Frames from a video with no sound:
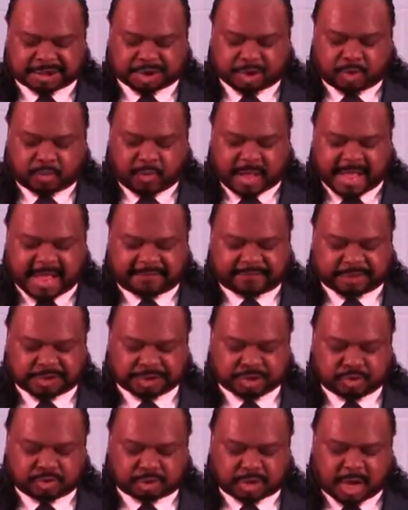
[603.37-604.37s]
your wife that
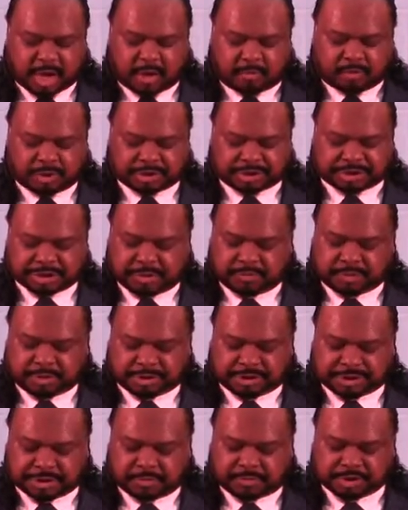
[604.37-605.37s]
you thought she
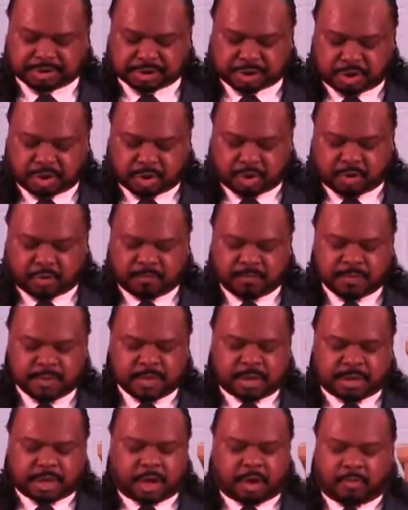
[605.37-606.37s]
was
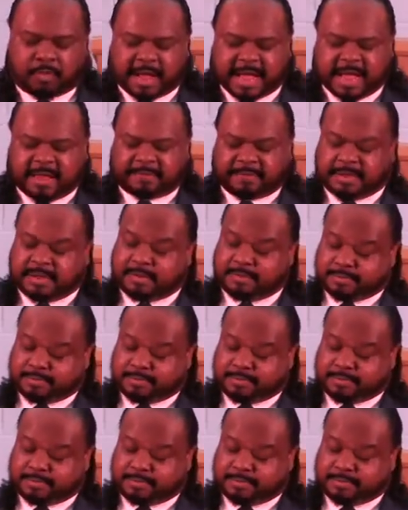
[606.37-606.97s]
cool, your wife,